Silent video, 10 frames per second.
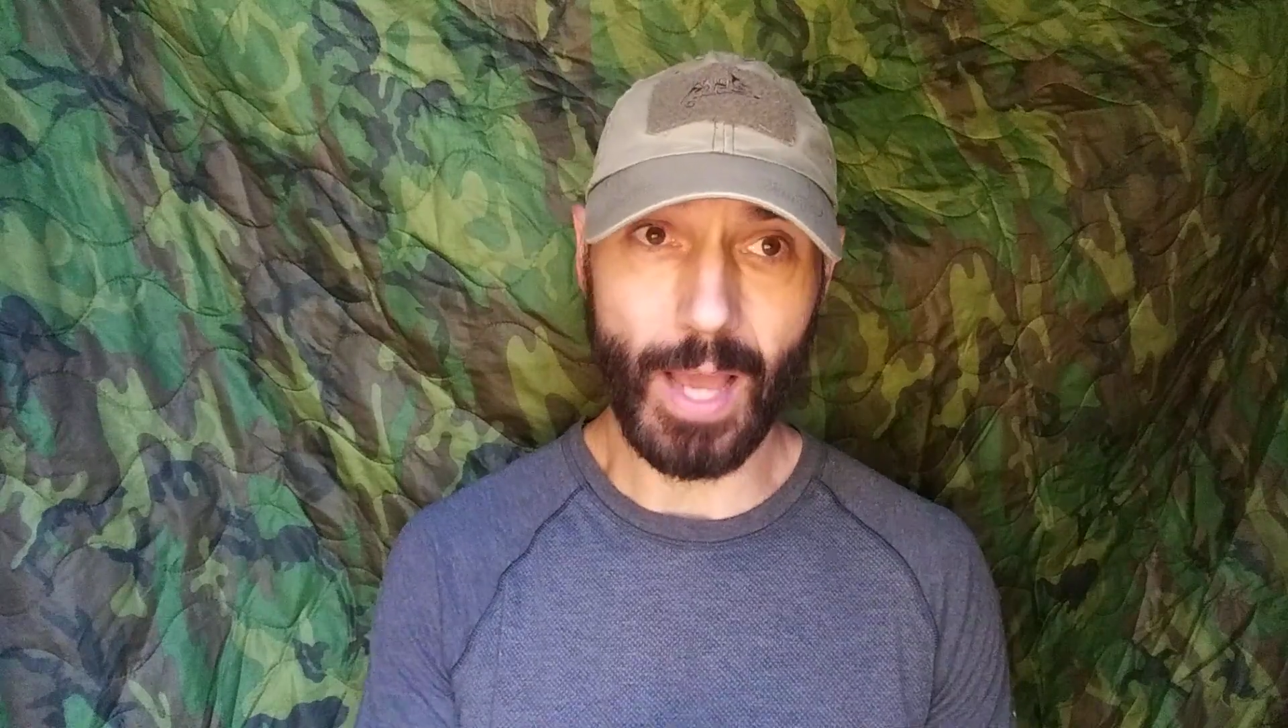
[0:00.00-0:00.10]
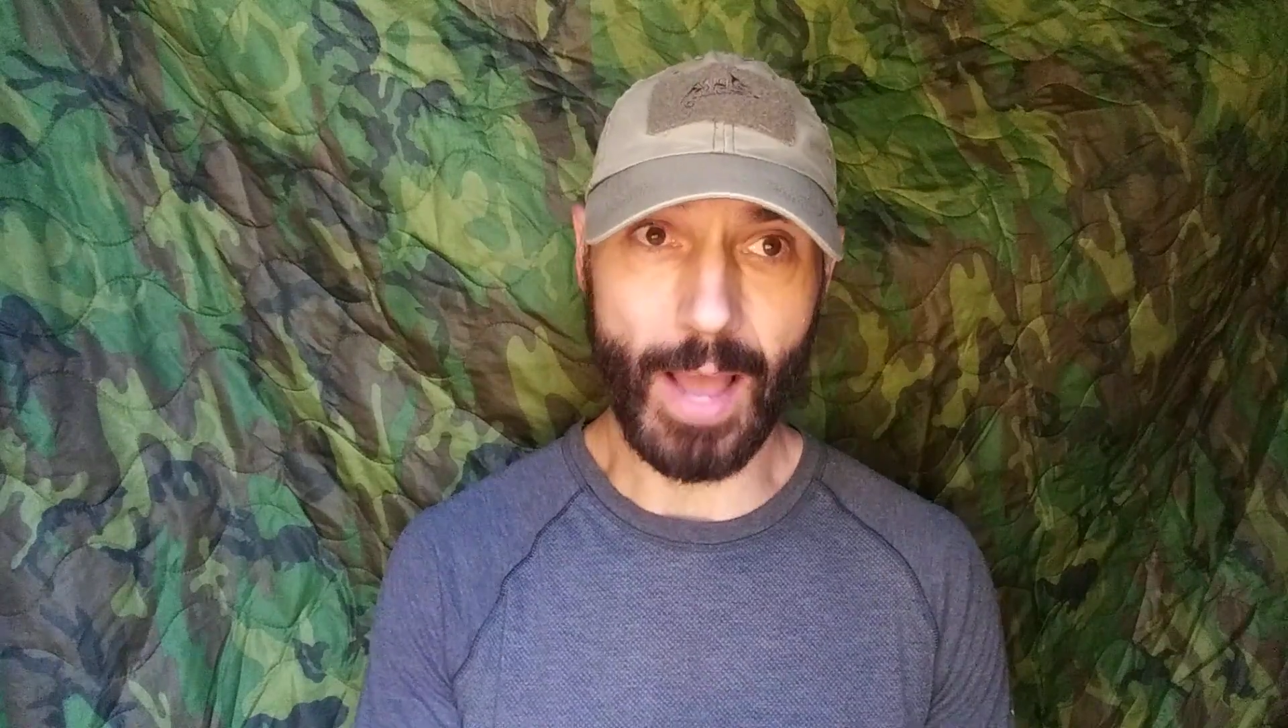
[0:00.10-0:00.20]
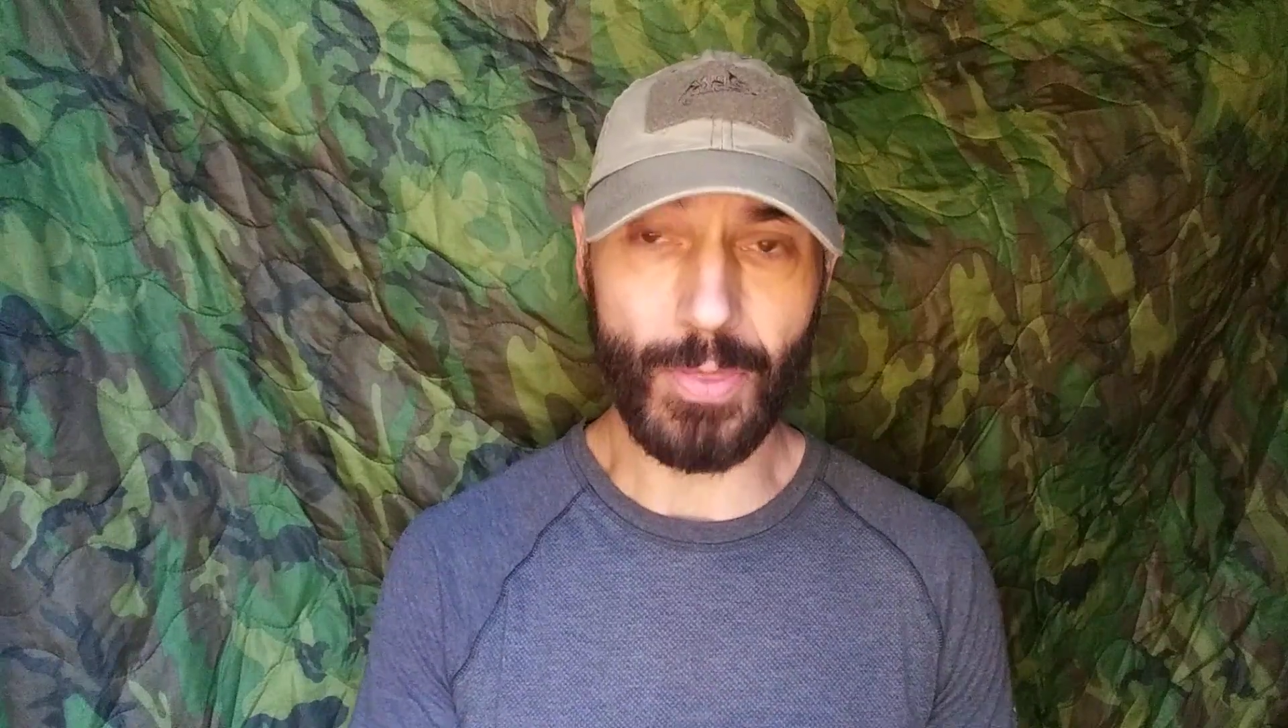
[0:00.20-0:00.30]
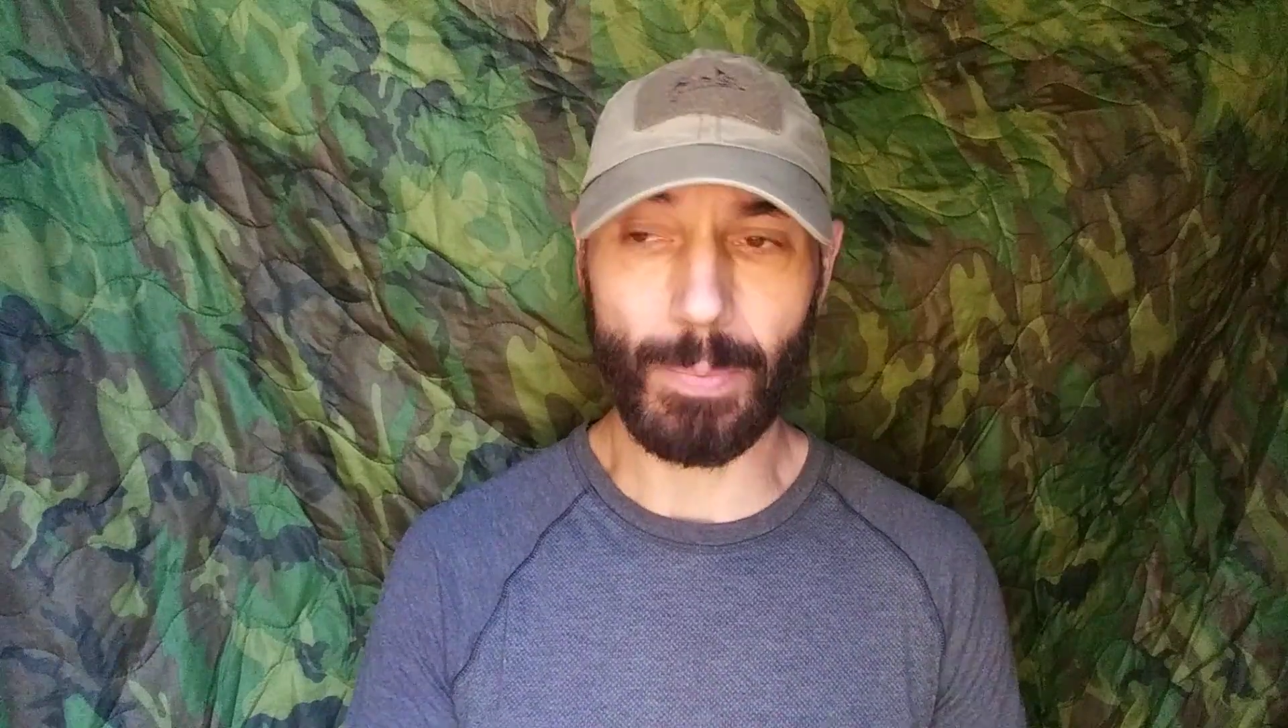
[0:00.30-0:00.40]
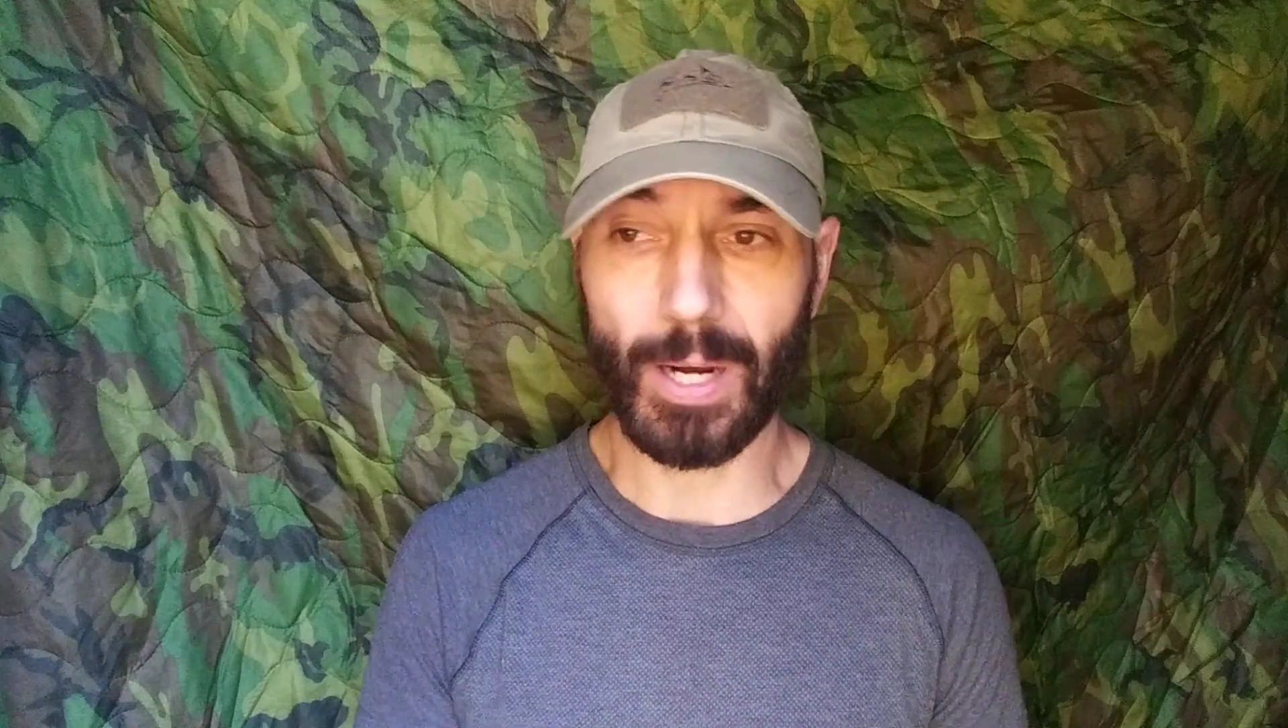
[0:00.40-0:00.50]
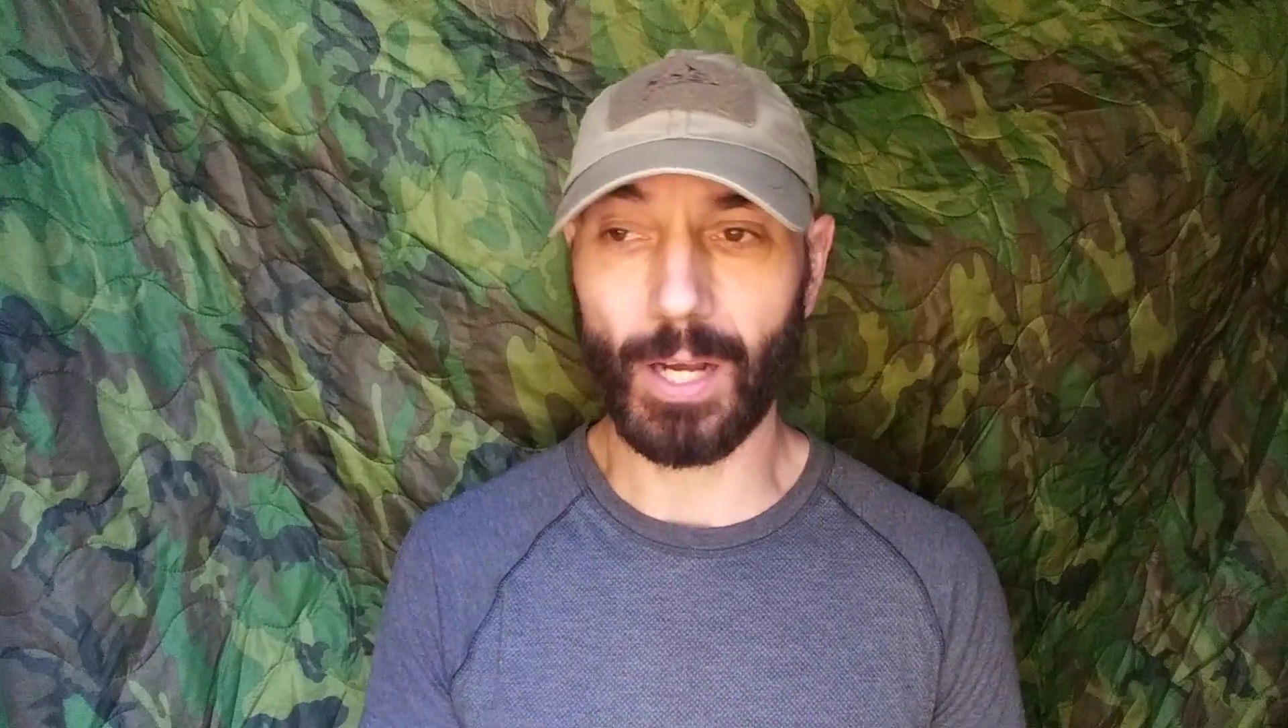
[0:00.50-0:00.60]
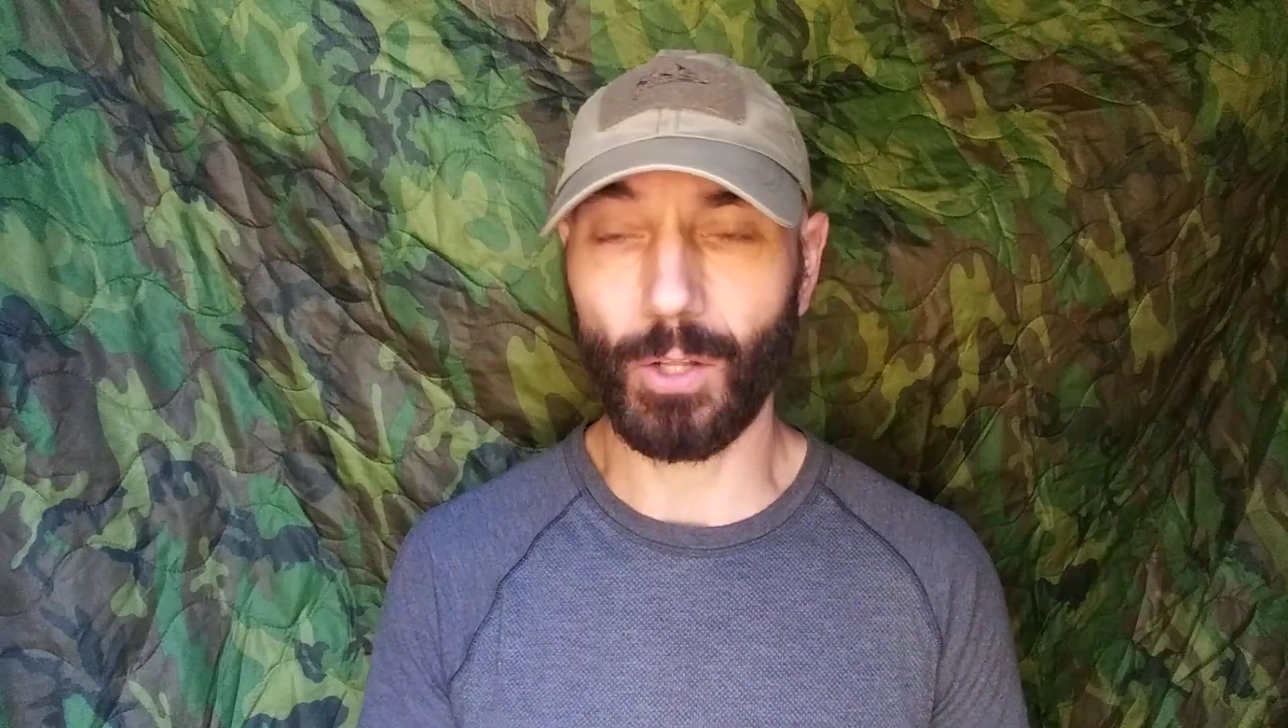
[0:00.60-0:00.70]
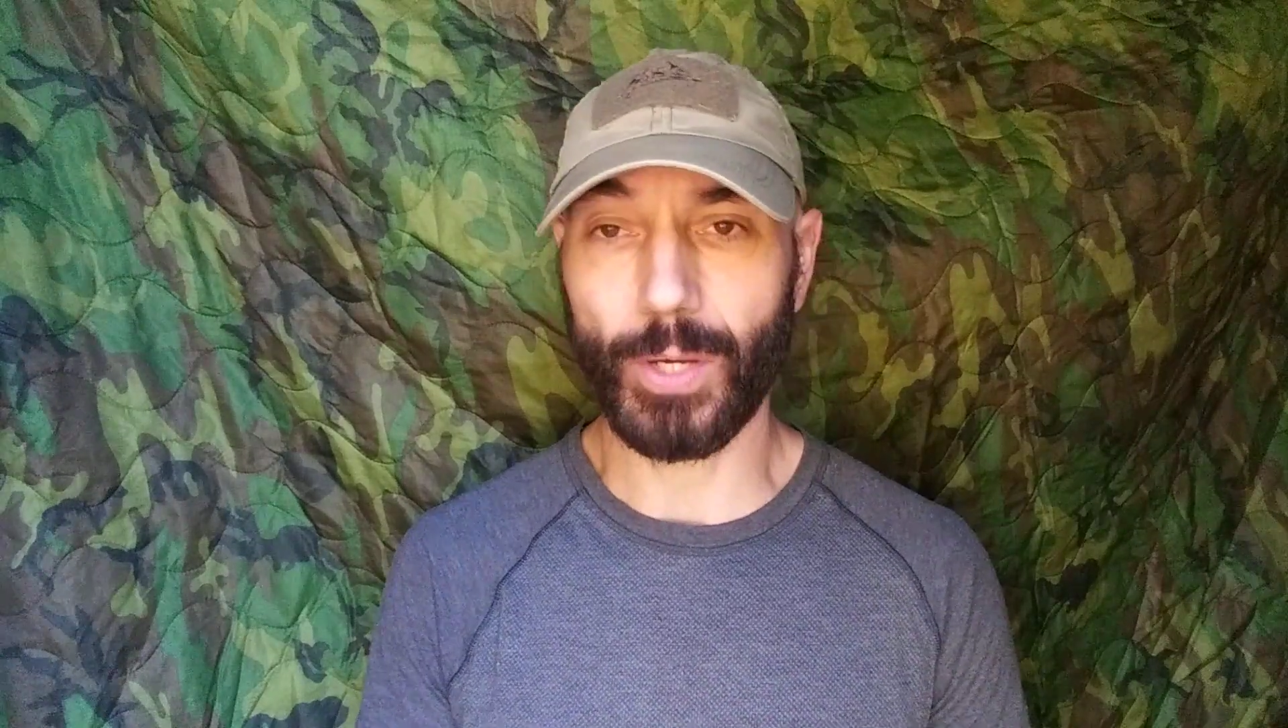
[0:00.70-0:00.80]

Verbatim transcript: at the bug out